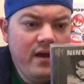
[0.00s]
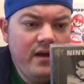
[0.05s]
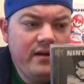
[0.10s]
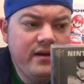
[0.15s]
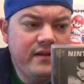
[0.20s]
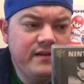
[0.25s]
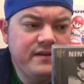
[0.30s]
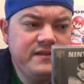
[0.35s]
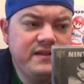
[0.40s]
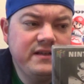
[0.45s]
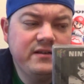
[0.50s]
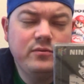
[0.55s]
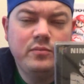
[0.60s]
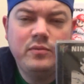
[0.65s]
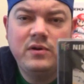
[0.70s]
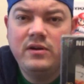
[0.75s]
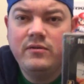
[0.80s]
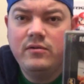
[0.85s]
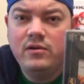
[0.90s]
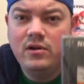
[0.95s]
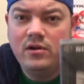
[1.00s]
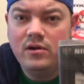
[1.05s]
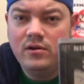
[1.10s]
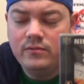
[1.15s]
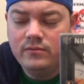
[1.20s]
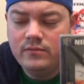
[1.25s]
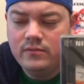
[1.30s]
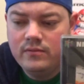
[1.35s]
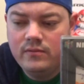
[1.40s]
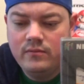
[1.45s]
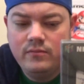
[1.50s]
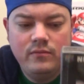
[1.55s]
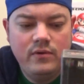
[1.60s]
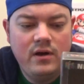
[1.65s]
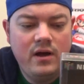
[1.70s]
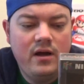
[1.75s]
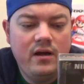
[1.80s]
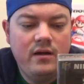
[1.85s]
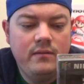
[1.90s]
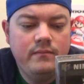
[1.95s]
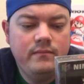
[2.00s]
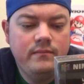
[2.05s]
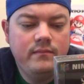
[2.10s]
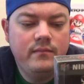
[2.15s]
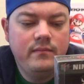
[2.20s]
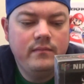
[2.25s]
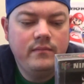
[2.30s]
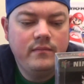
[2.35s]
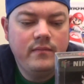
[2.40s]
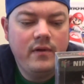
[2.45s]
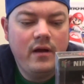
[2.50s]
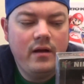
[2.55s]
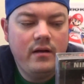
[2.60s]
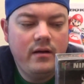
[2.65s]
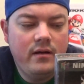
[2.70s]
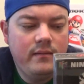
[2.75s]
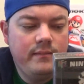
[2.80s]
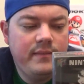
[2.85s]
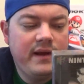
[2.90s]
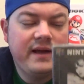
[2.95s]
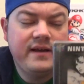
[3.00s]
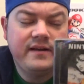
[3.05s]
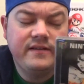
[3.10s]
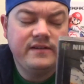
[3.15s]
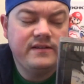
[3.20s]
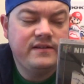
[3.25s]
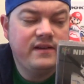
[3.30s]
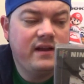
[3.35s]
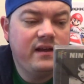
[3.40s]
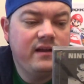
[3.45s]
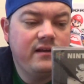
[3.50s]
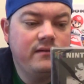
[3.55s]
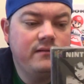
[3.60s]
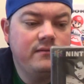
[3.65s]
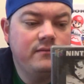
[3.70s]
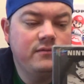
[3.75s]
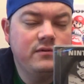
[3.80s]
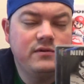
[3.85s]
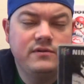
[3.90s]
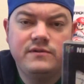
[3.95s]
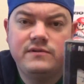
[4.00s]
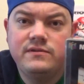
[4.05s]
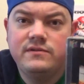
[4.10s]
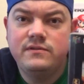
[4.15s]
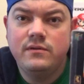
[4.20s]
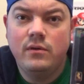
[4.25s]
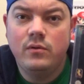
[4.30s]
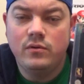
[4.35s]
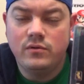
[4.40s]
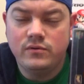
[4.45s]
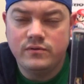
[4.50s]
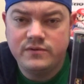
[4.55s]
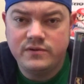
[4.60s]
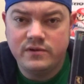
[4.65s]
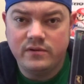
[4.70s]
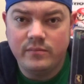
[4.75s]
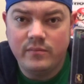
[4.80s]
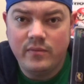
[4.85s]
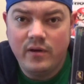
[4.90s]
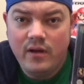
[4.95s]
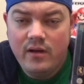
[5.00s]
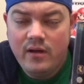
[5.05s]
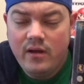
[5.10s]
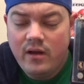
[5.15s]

Now the single player alone, back in the day, was awesome.